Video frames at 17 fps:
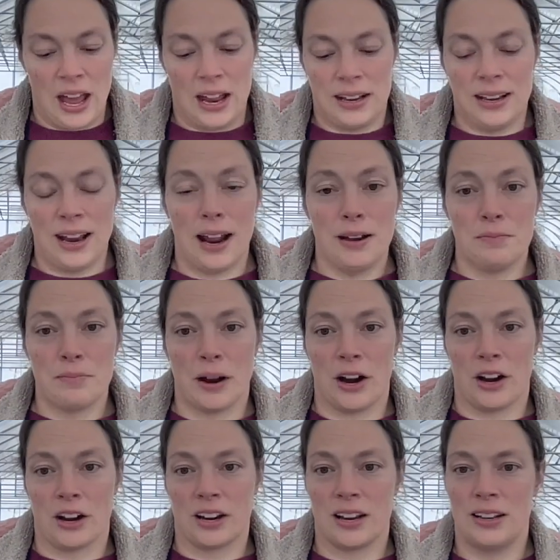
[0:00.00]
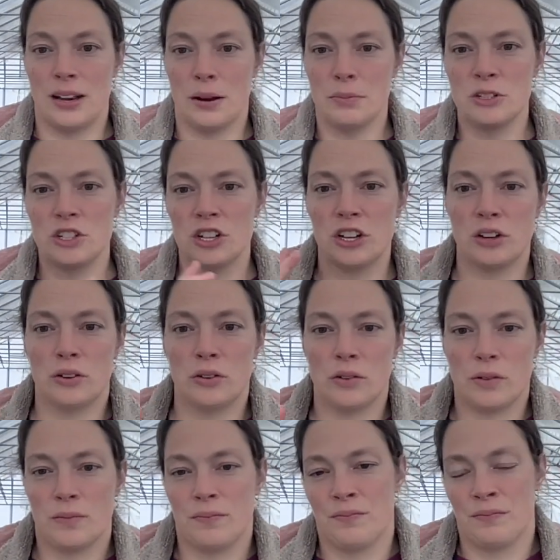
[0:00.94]
9-bark, number
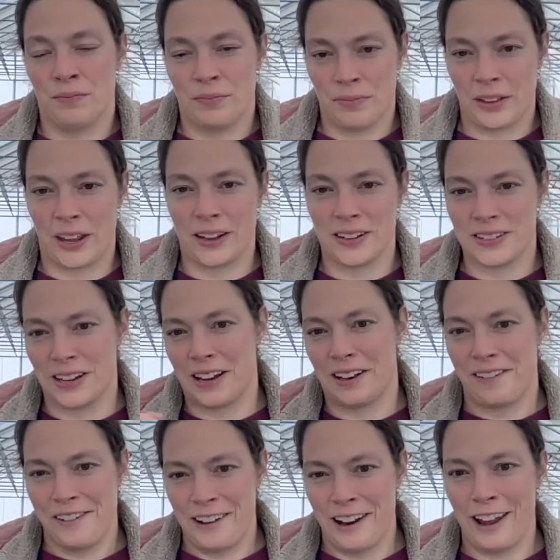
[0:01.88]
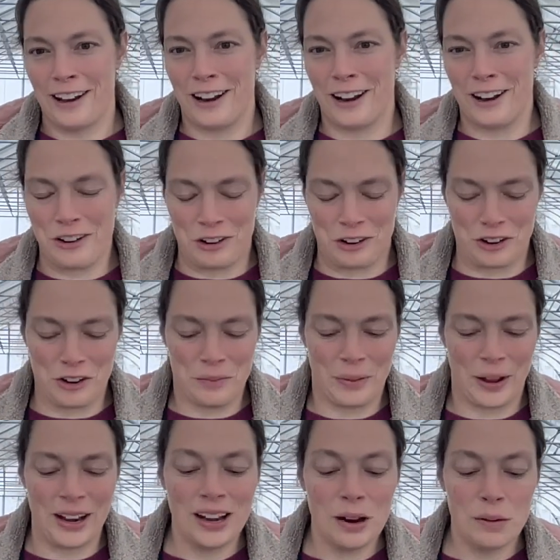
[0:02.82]
2, like I said, not in any order,
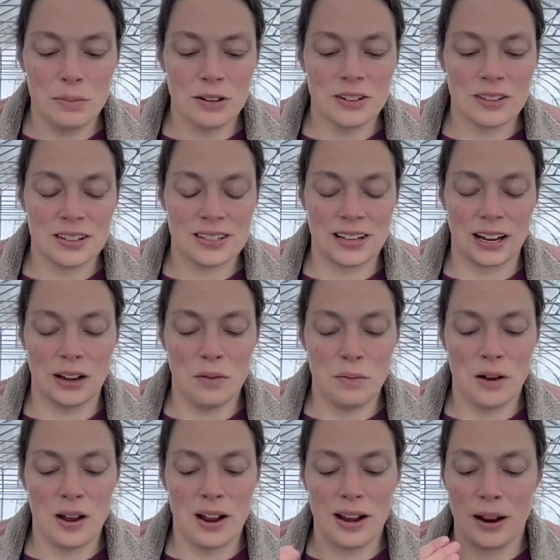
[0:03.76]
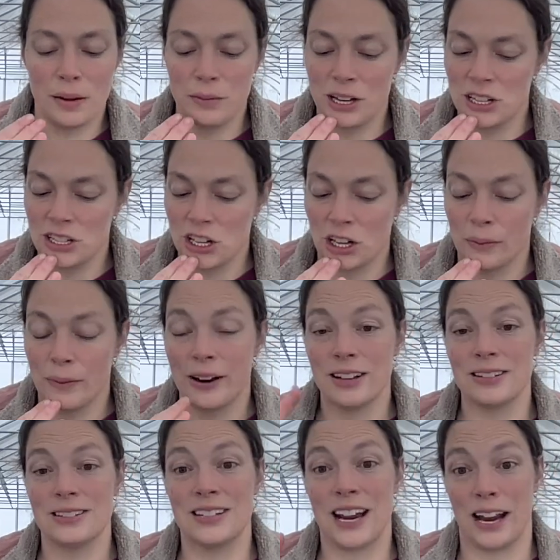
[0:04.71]
but the second one I'm going to talk about
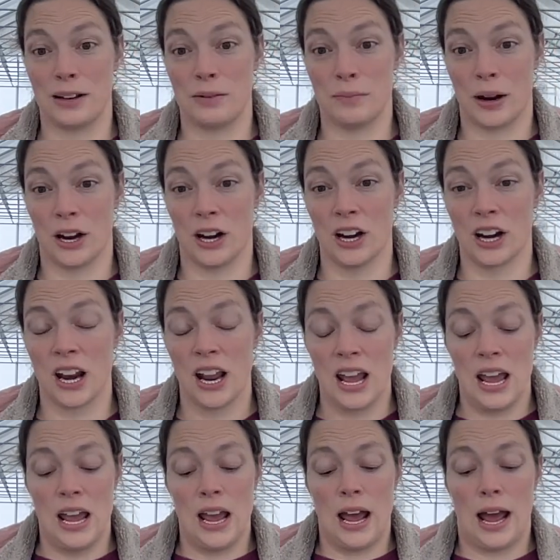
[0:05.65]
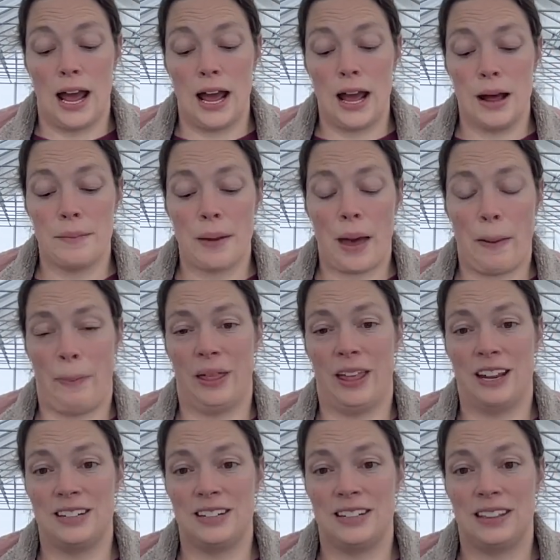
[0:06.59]
is 9-bark. I
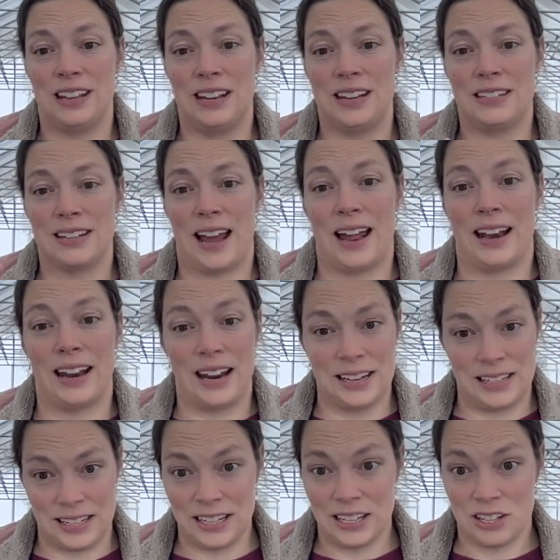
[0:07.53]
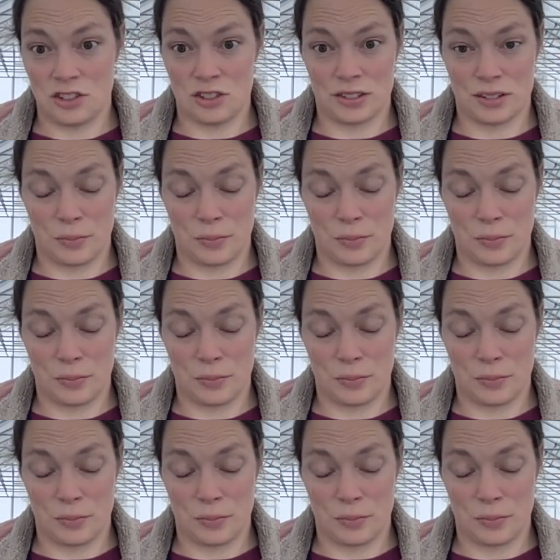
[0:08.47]
planted these at 18 inches